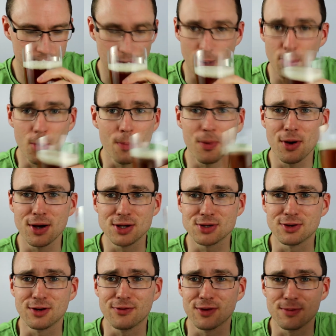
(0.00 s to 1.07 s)
I'm not biased
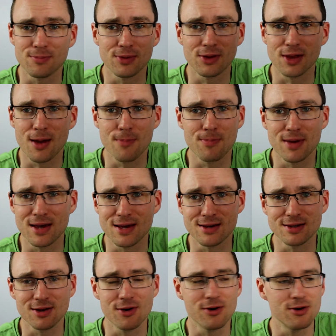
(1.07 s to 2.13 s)
or anything, but their
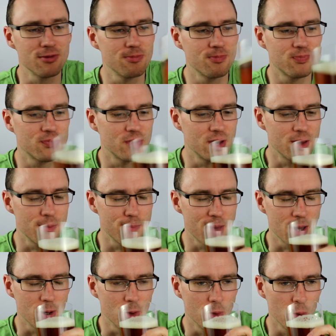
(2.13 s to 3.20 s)
beers are, you know,
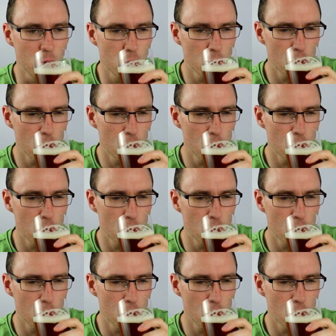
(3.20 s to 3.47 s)
bang on.